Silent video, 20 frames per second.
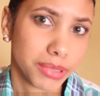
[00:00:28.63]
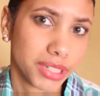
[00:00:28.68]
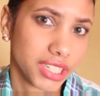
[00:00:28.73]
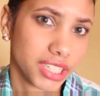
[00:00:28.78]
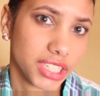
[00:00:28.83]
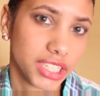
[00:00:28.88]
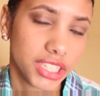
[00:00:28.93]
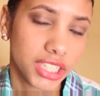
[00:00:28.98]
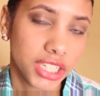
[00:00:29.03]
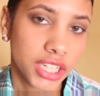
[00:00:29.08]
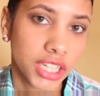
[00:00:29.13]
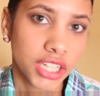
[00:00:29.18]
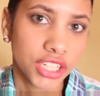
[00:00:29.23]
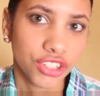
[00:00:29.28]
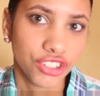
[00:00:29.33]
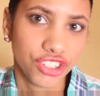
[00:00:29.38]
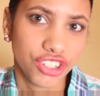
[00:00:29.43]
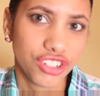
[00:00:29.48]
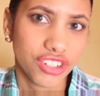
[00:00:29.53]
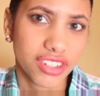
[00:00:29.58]
but
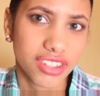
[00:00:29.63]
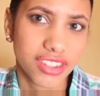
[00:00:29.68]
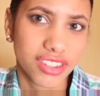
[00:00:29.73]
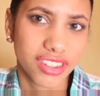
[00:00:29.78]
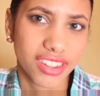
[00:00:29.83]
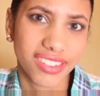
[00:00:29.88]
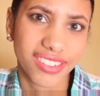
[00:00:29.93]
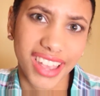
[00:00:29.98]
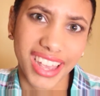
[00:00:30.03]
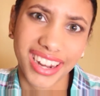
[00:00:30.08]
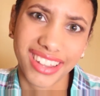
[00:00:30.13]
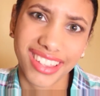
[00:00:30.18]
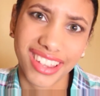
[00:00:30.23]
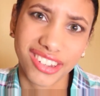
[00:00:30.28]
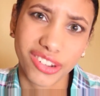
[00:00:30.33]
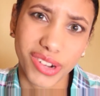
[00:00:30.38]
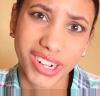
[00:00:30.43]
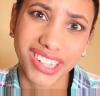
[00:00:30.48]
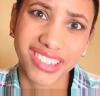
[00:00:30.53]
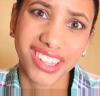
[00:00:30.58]
she just decided that
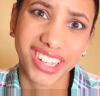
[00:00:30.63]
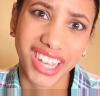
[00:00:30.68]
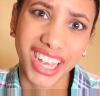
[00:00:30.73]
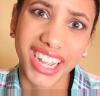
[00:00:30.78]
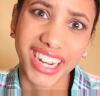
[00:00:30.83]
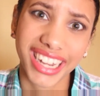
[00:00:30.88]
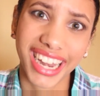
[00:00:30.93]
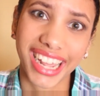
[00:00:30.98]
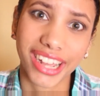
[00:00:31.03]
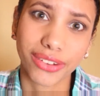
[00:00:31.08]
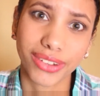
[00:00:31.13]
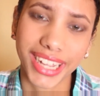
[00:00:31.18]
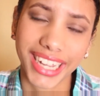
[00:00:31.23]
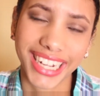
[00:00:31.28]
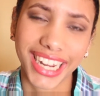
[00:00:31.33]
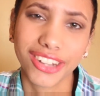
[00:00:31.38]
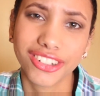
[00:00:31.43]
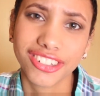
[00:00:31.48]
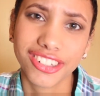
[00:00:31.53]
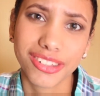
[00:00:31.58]
she wanted to cook now, and
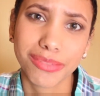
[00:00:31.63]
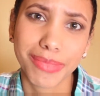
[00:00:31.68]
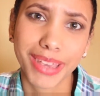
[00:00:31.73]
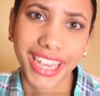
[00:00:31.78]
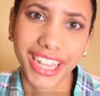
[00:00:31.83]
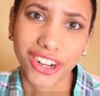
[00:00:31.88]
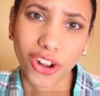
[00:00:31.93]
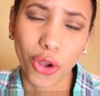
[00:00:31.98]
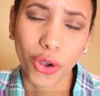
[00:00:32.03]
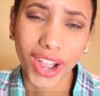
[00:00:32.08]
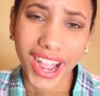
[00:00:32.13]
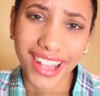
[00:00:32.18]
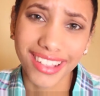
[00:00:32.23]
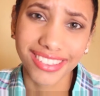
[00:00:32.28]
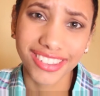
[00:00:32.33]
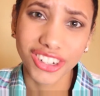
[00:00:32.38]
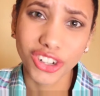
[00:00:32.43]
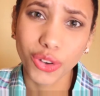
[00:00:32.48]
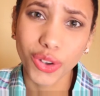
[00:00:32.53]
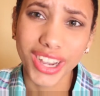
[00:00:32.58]
now she's making all
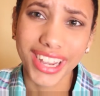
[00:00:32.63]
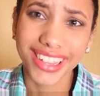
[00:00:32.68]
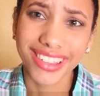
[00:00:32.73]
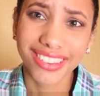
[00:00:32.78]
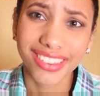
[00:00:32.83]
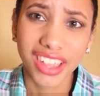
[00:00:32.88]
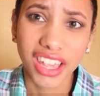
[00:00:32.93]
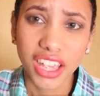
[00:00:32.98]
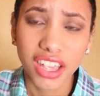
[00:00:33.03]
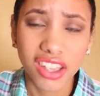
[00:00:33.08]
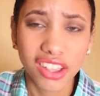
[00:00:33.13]
kinds of noise.